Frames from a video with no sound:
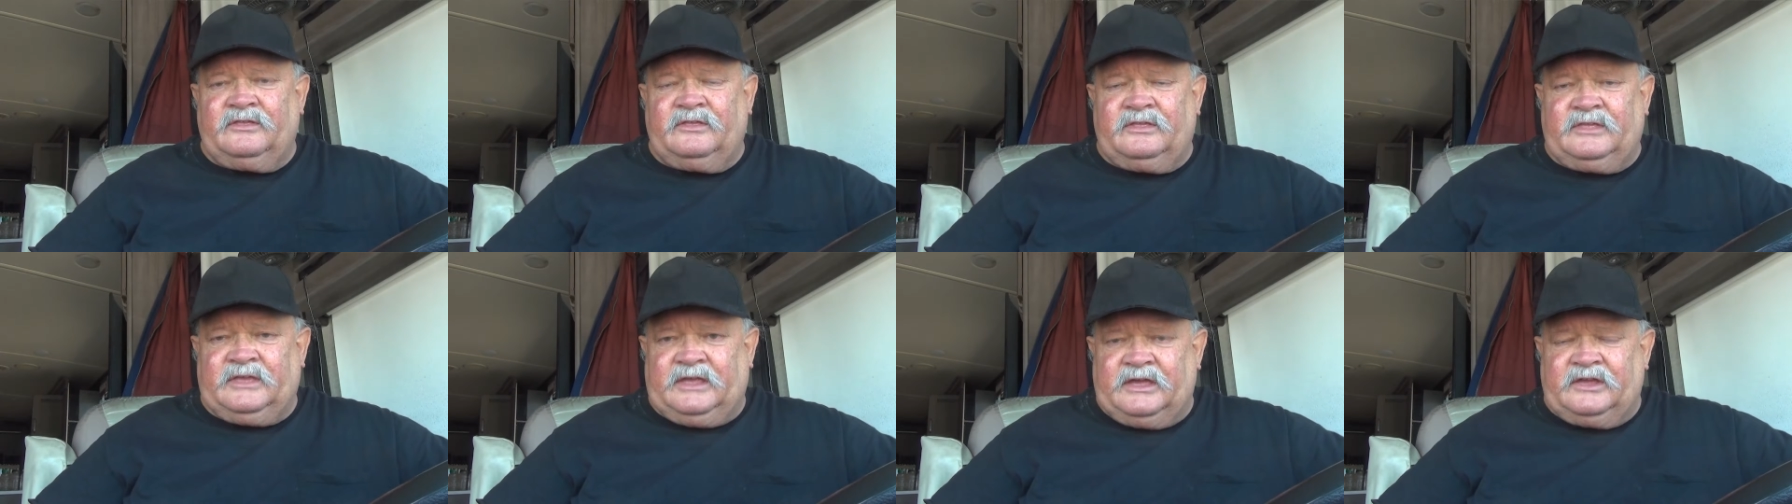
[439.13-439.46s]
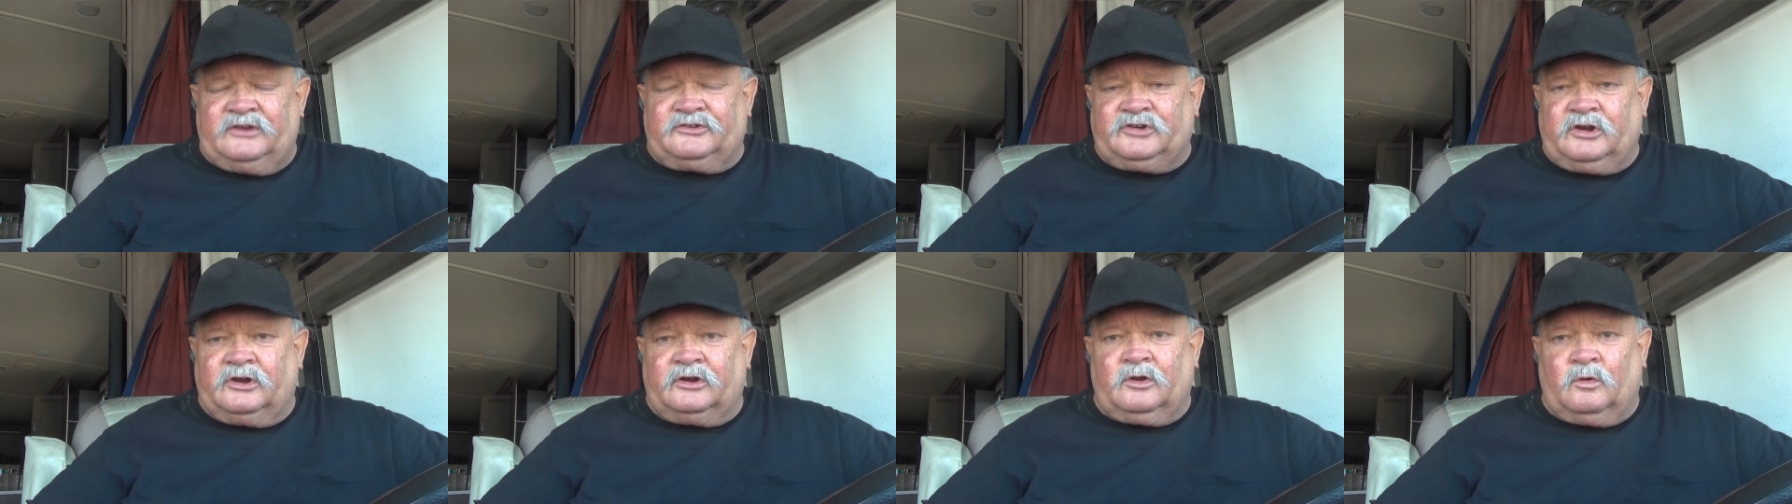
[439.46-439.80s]
the
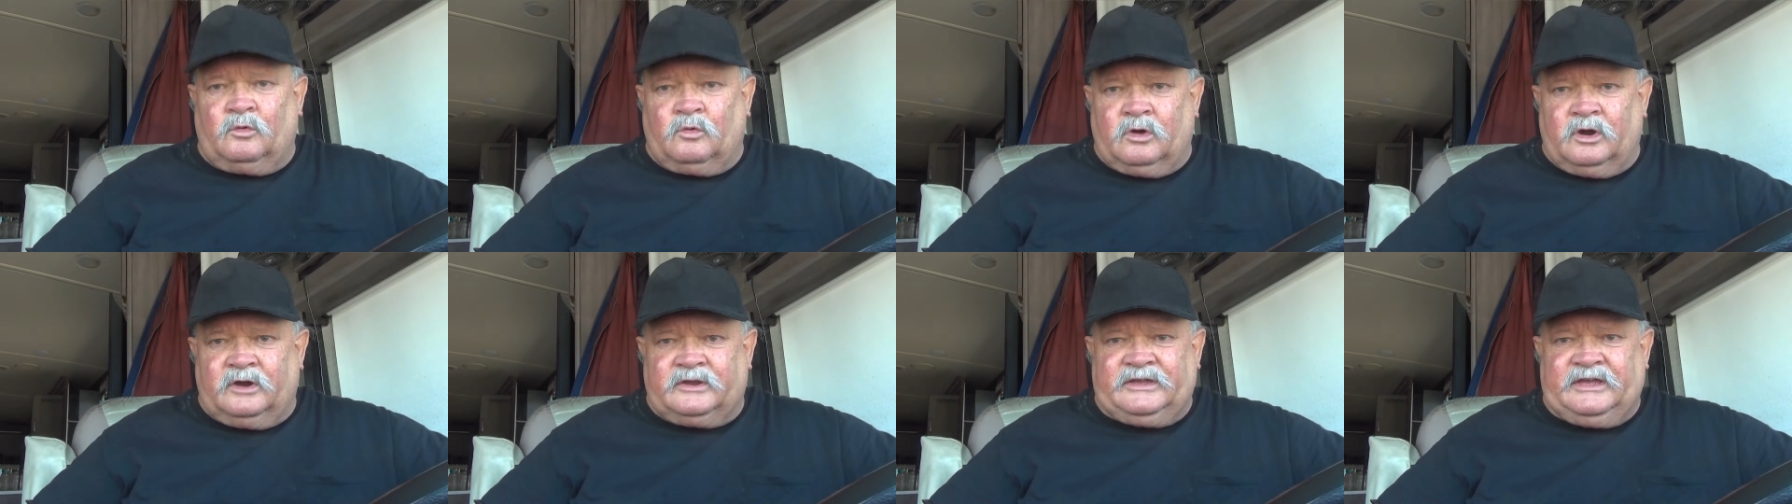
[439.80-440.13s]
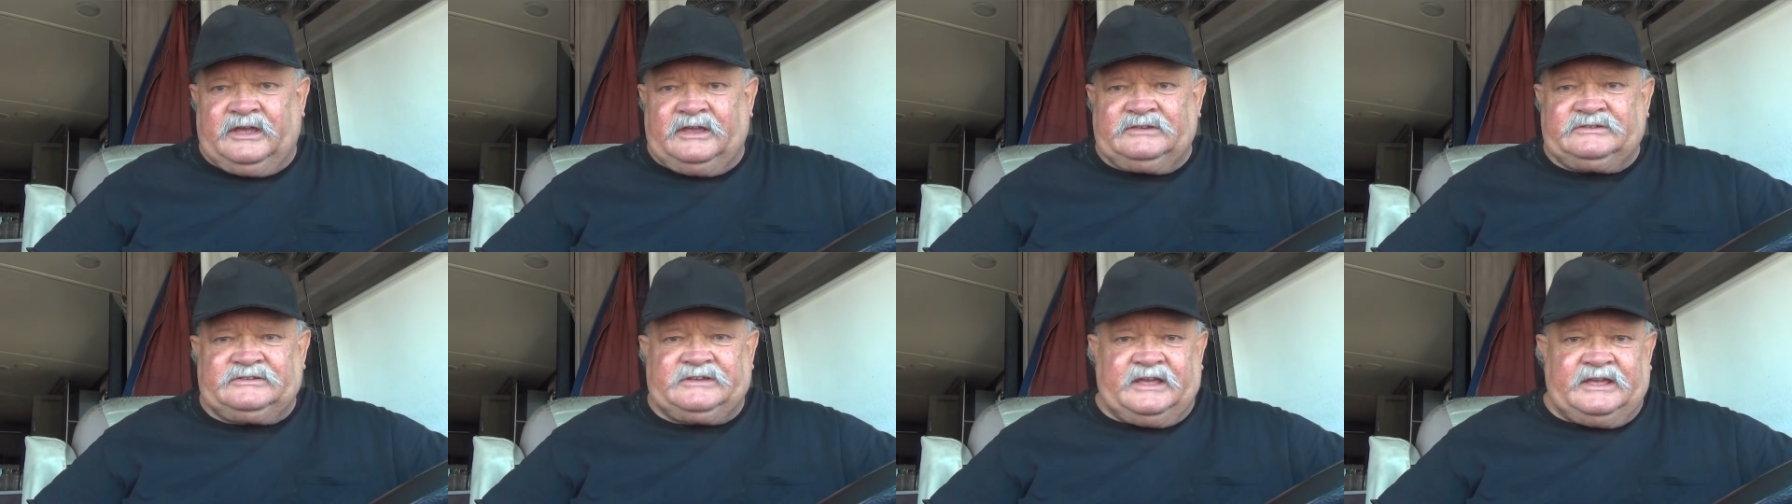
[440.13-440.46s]
internal
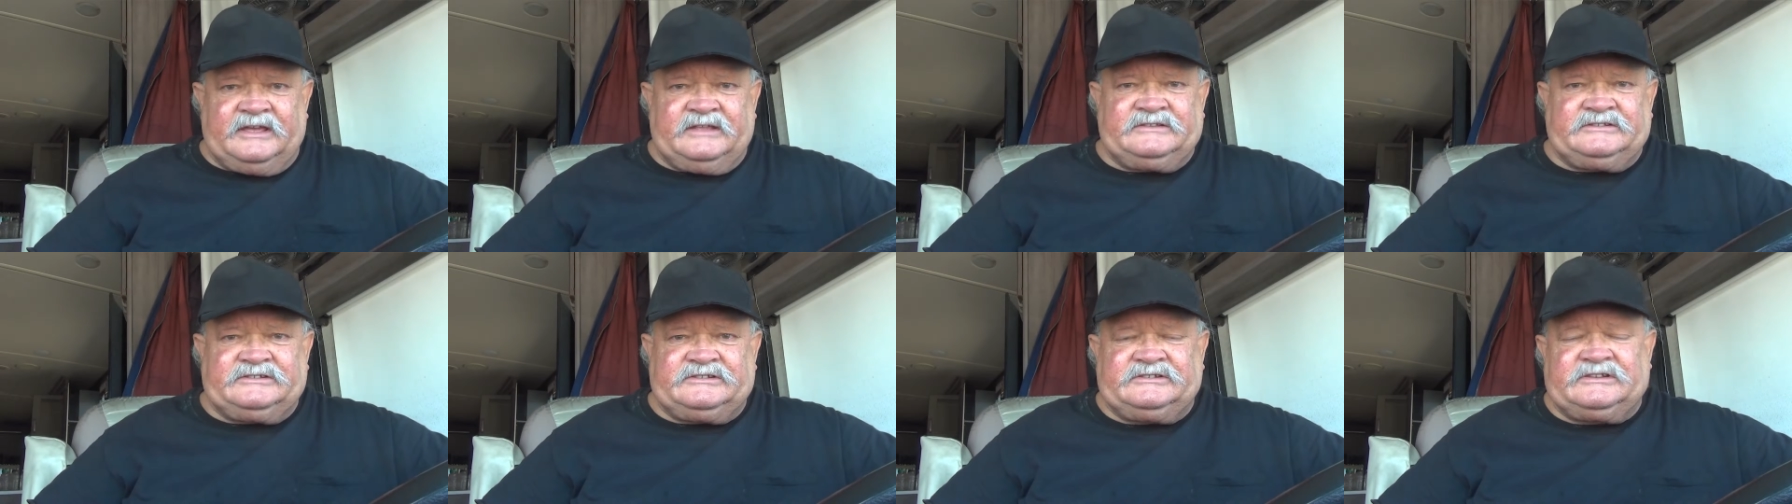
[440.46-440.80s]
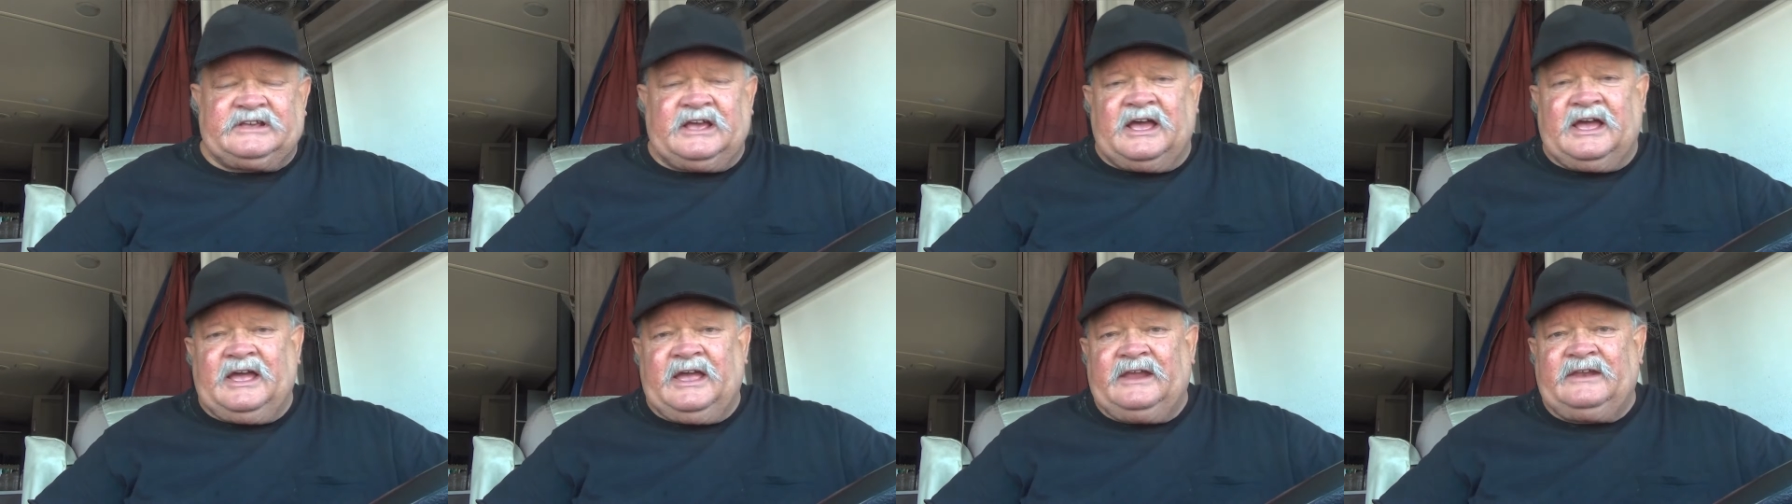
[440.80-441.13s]
workings
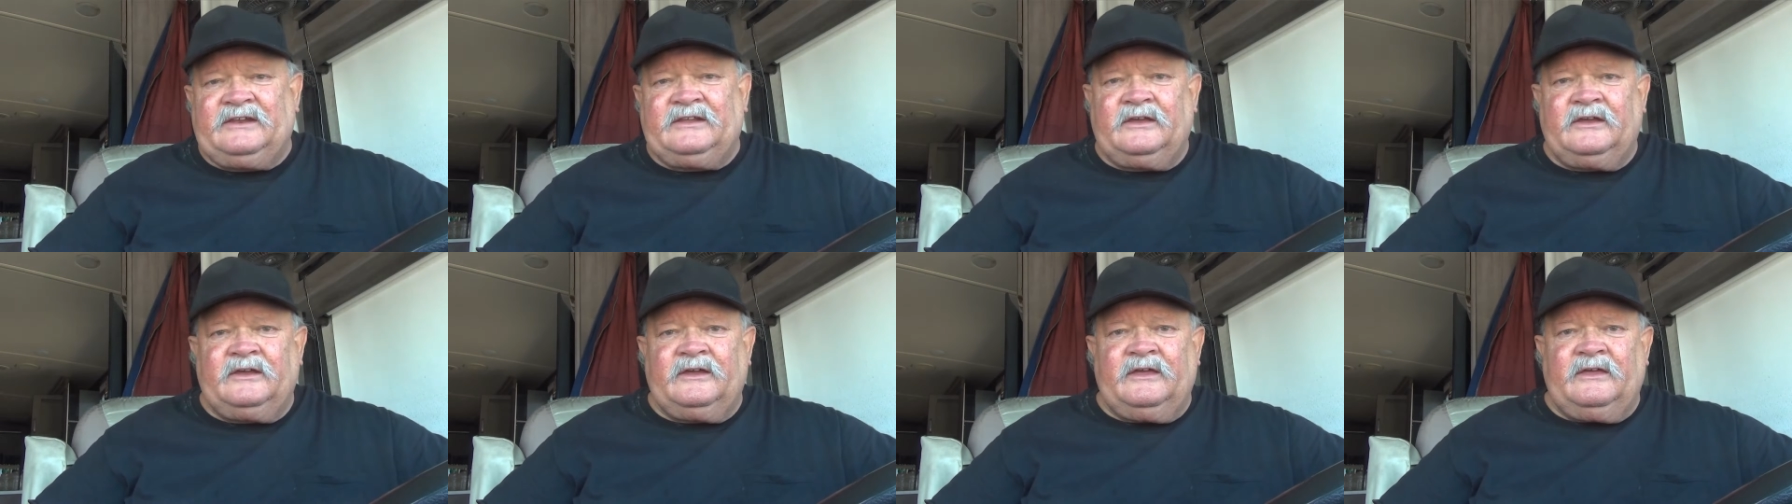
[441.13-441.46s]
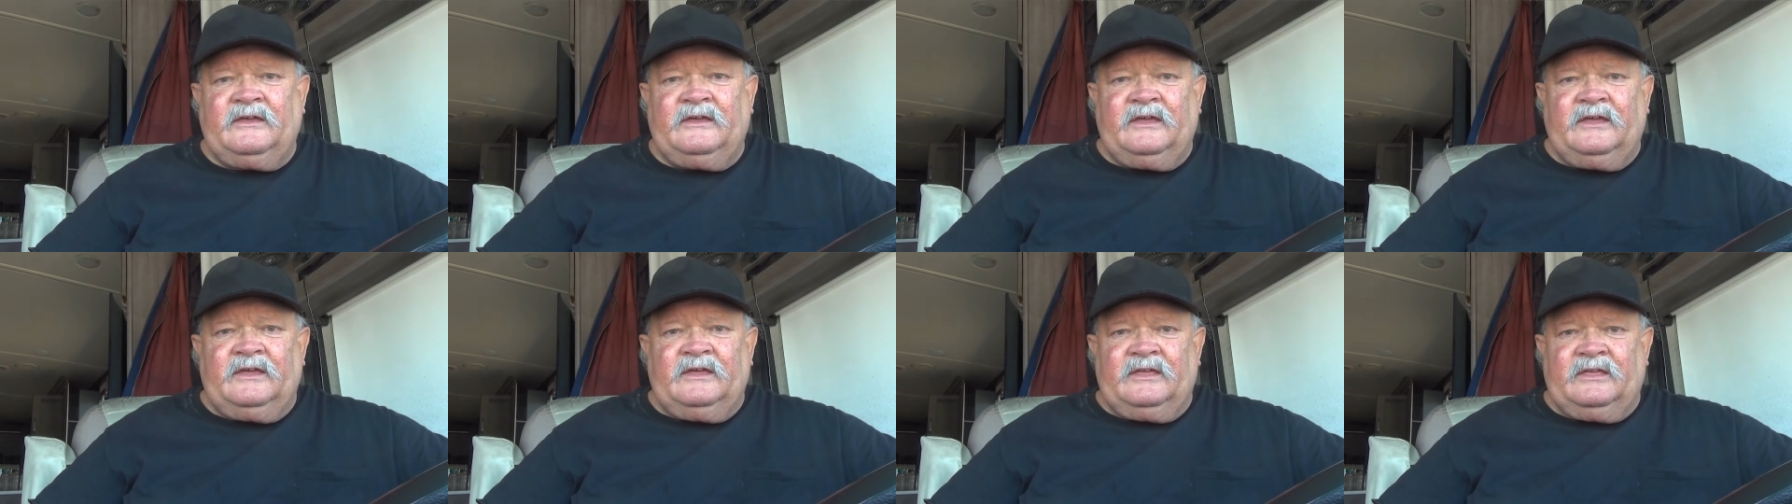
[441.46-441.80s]
inside
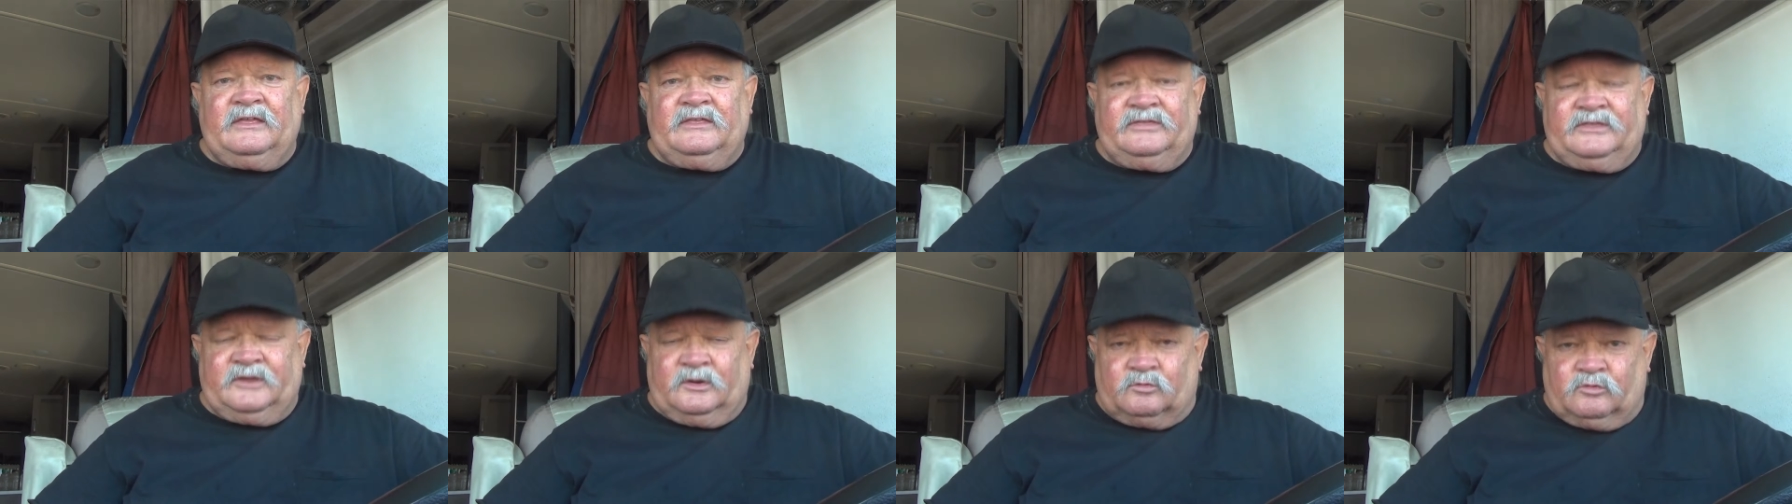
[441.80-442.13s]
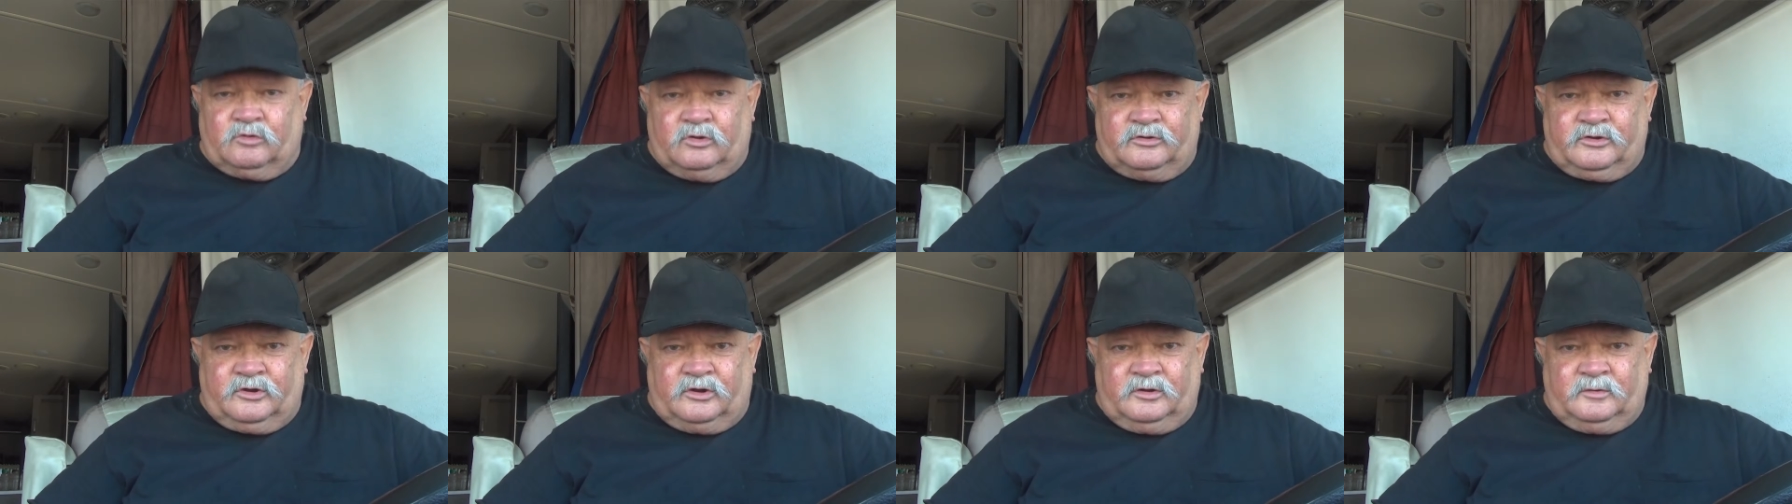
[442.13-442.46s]
the
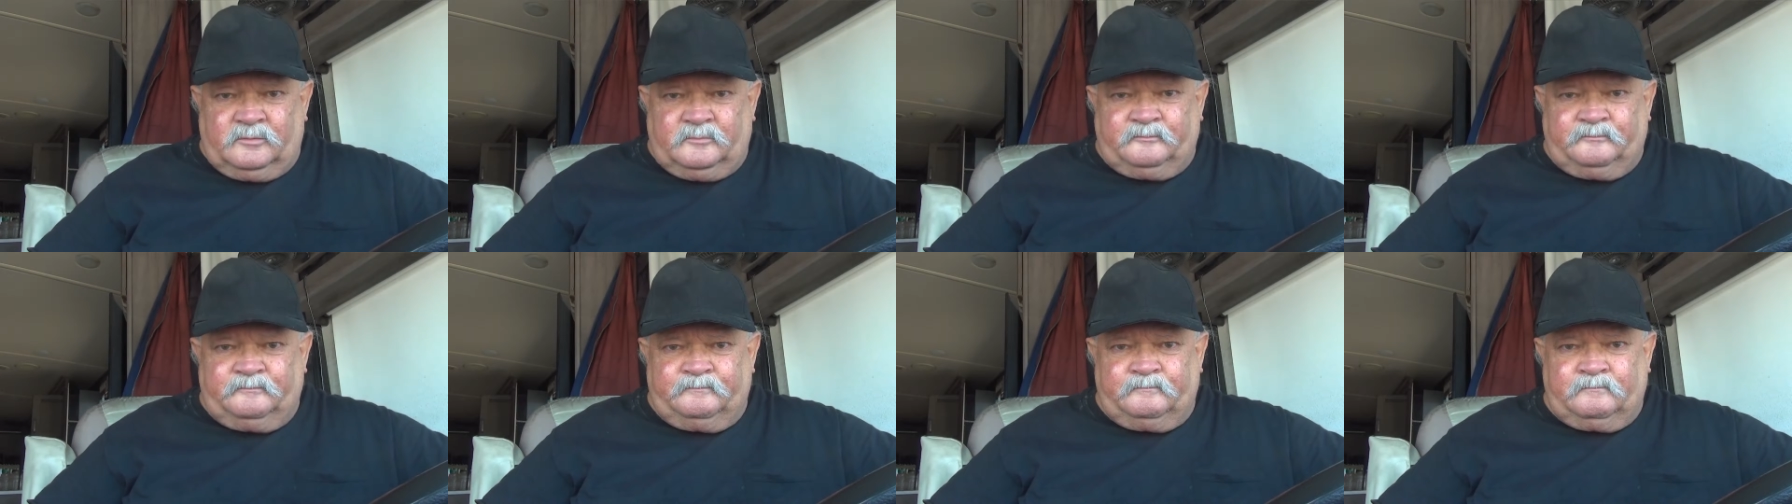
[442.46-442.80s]
router,